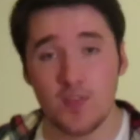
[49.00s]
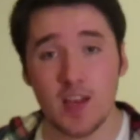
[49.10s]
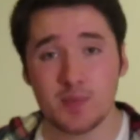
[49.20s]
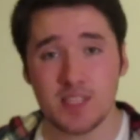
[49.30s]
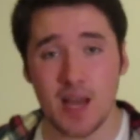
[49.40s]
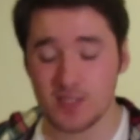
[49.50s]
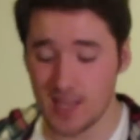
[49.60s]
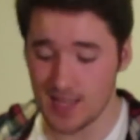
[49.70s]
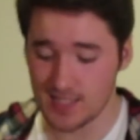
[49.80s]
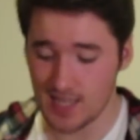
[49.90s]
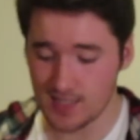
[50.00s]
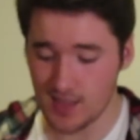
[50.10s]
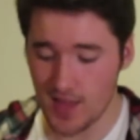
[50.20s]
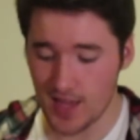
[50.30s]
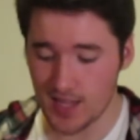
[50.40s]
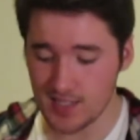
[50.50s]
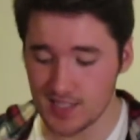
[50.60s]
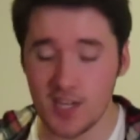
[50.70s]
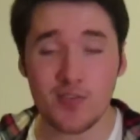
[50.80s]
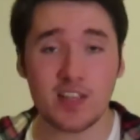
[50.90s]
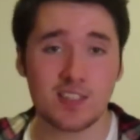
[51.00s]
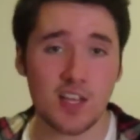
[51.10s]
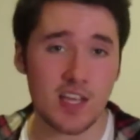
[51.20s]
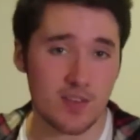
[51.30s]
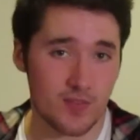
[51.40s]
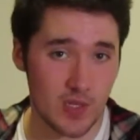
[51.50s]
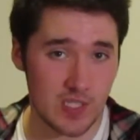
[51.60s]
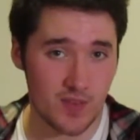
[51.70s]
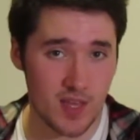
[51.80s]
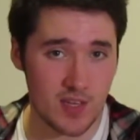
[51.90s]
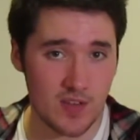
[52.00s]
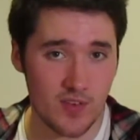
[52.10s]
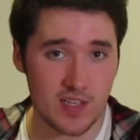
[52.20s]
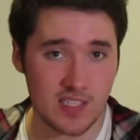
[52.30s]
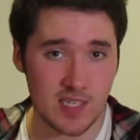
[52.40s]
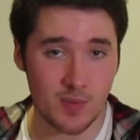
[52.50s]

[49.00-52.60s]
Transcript: Philip Sauter says that they're considering studying philosophy at university,